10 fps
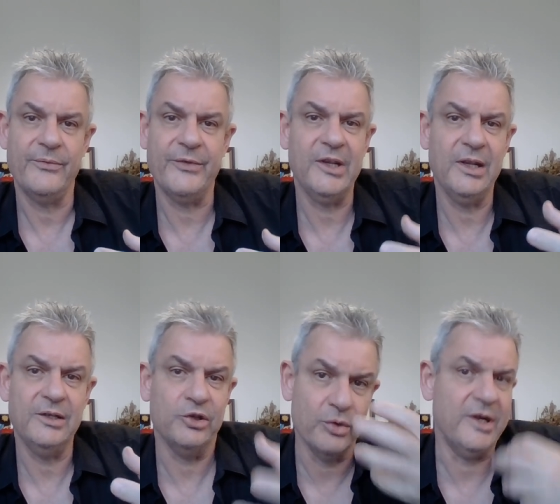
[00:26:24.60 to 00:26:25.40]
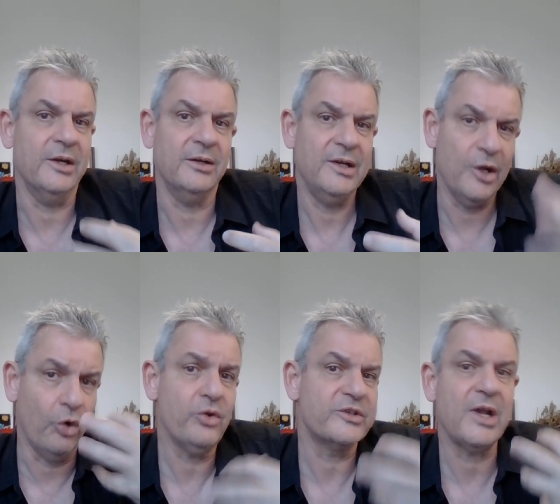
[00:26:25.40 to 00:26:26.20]
the union, he
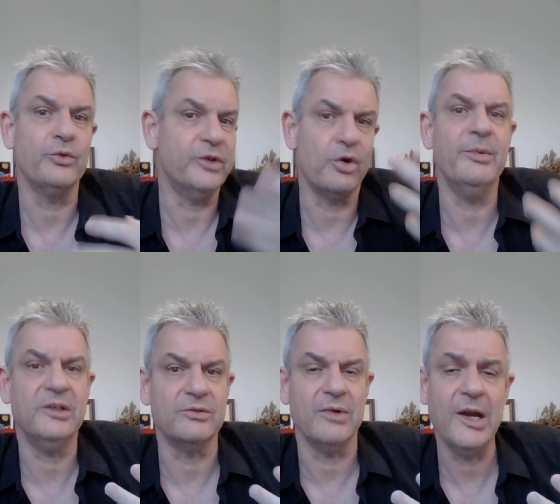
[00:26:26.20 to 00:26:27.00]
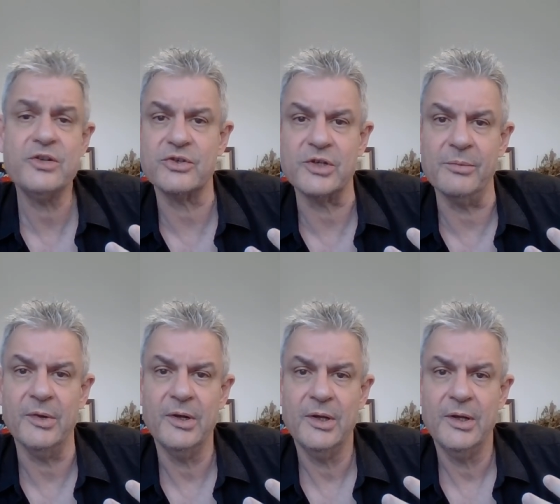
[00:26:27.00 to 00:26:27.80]
hollows out the committed relationship,
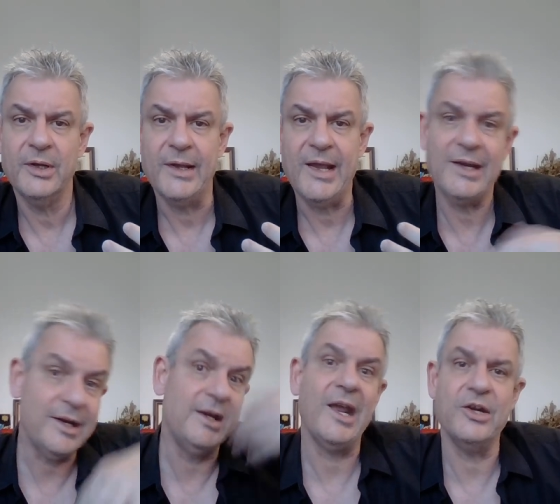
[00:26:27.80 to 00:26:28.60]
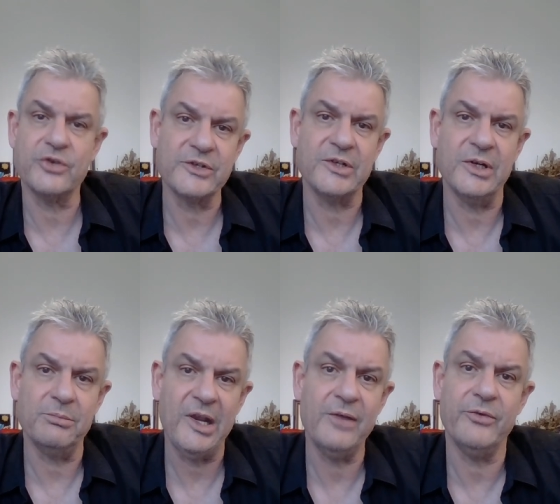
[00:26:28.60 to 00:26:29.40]
and engages in
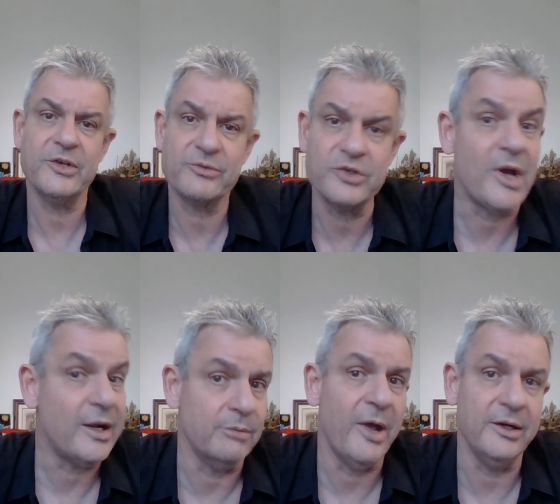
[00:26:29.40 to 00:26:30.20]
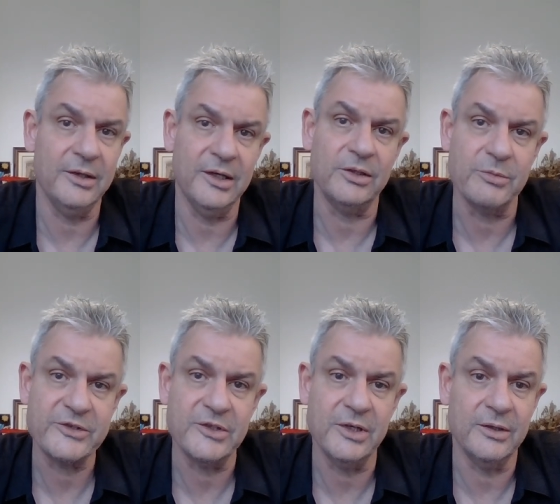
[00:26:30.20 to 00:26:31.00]
behaviors which undermine
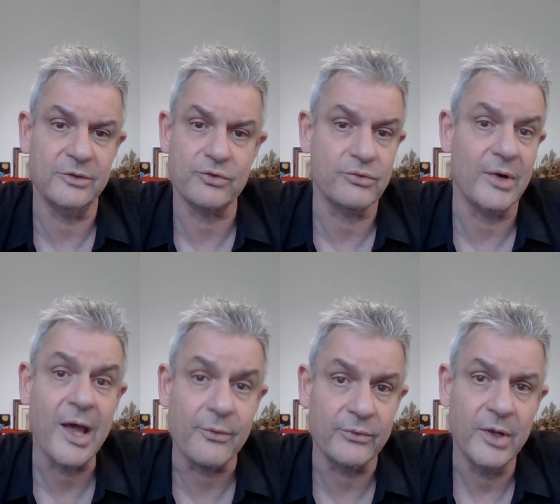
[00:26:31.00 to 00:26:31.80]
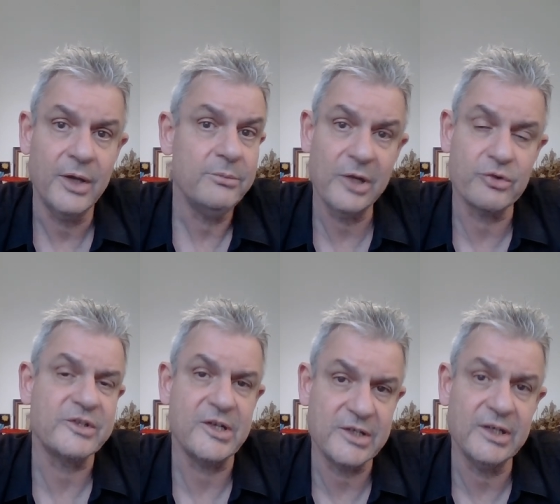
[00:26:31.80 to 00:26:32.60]
intimacy and true love,
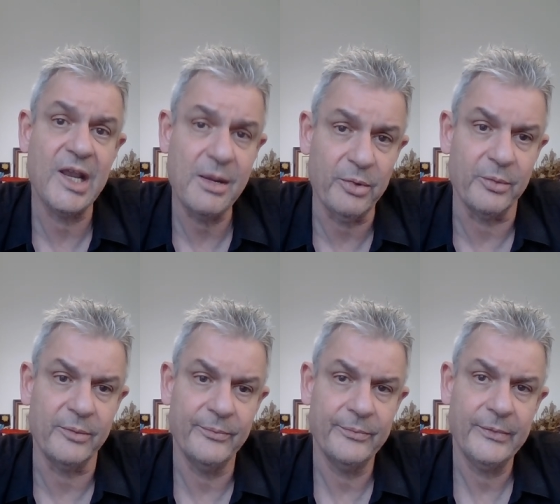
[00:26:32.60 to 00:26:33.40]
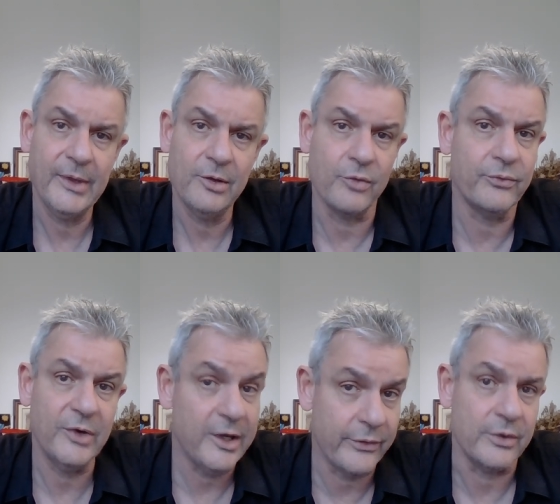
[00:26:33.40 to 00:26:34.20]
because he's incapable of
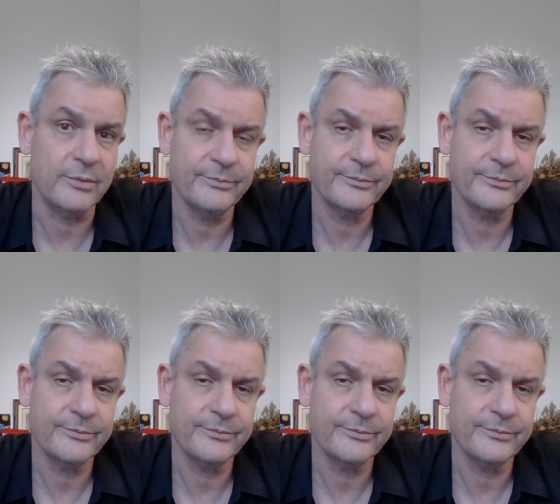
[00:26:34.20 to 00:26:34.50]
either.